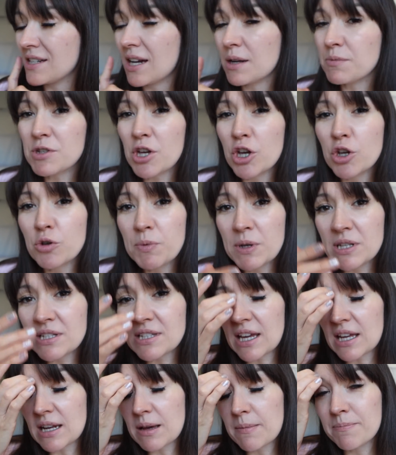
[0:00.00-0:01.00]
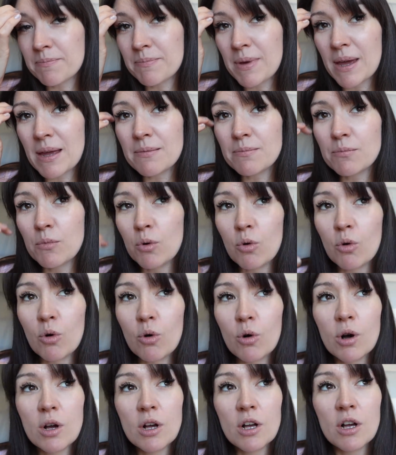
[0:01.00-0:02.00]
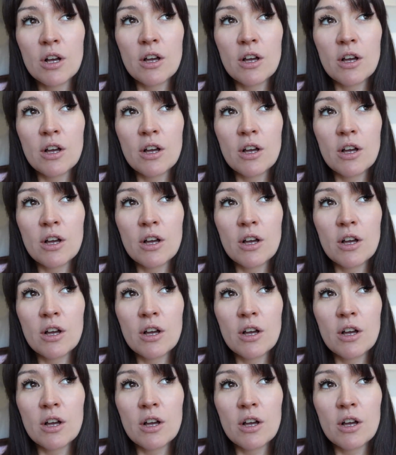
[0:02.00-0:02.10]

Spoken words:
I was hoping to get a bit more